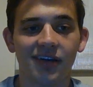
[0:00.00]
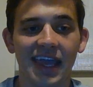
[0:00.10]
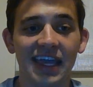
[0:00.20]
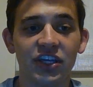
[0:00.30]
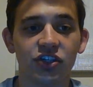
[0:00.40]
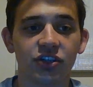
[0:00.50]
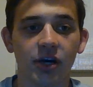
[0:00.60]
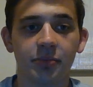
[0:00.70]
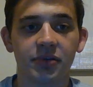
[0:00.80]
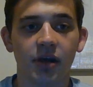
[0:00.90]

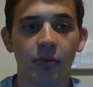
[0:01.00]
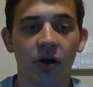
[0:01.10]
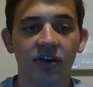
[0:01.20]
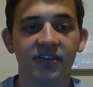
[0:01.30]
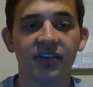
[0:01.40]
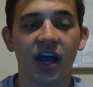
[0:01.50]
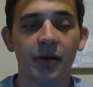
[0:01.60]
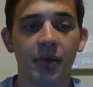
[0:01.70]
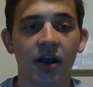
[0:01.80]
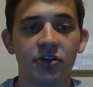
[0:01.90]
aged-up Amari
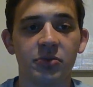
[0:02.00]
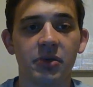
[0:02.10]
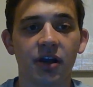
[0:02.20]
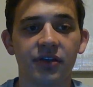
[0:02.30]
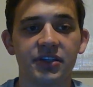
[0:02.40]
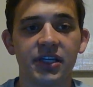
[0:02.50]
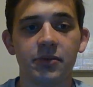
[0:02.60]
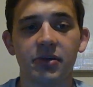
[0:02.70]
Stoudemire to be on the team,